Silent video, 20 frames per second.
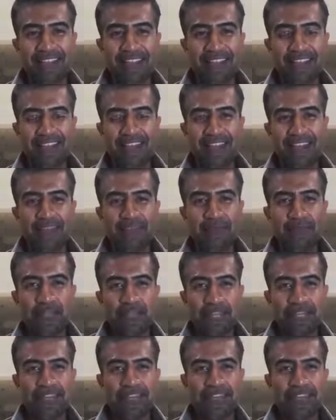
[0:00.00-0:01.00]
that I've
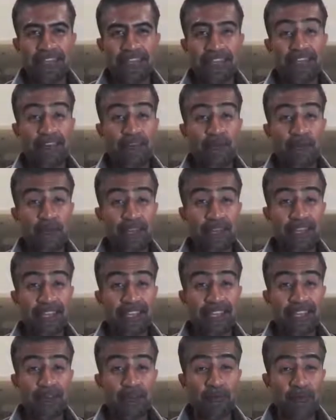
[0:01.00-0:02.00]
been getting
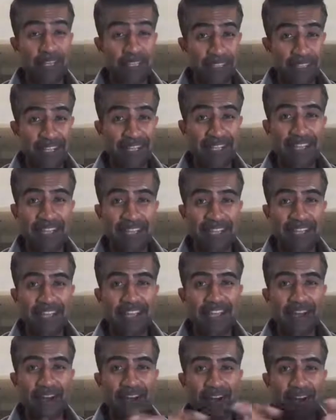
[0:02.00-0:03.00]
really recently
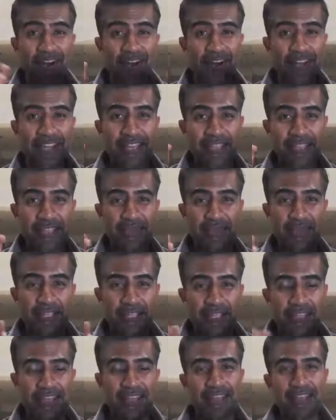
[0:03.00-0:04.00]
on a
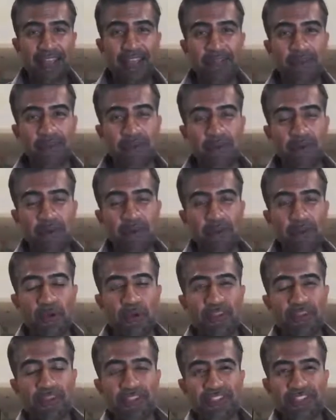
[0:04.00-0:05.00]
subject that I think probably
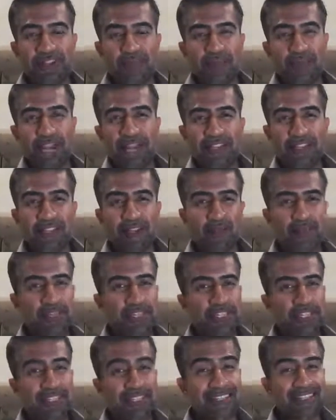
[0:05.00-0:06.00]
all of us can relate to,
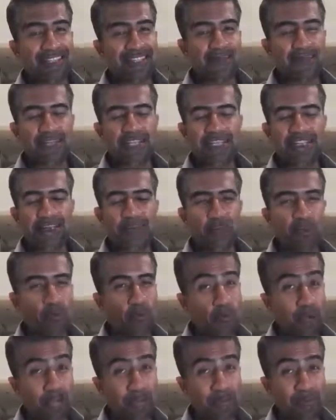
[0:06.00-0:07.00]
which is the subject of
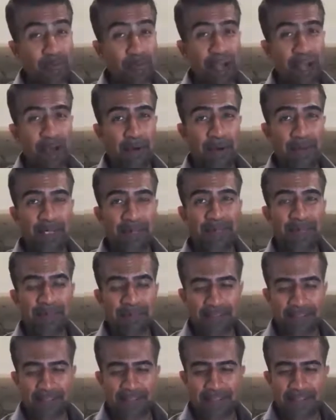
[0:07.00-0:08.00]
willpower.
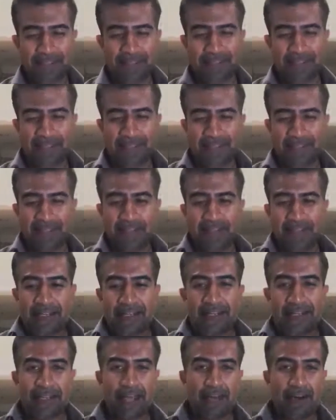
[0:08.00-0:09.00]

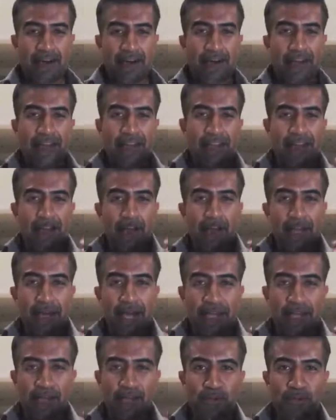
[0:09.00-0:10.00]
Now, I don't know
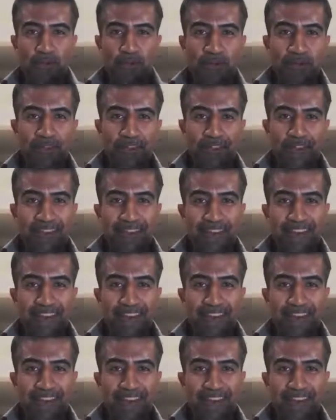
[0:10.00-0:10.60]
about you, but